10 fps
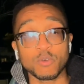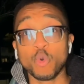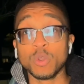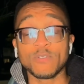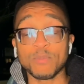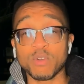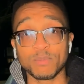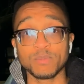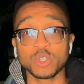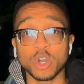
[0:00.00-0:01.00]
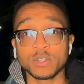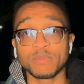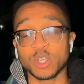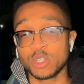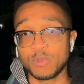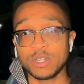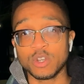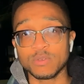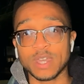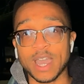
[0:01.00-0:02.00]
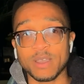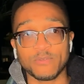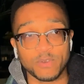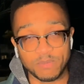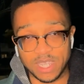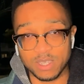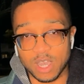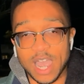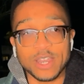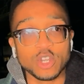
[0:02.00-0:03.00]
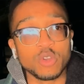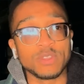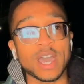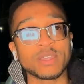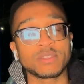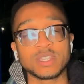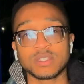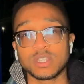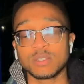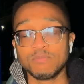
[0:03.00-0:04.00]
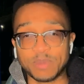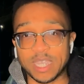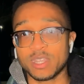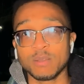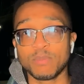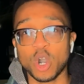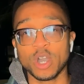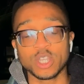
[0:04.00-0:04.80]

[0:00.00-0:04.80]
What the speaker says: all of our problems gone, because we know that, for me, I know that this is bigger than Potter.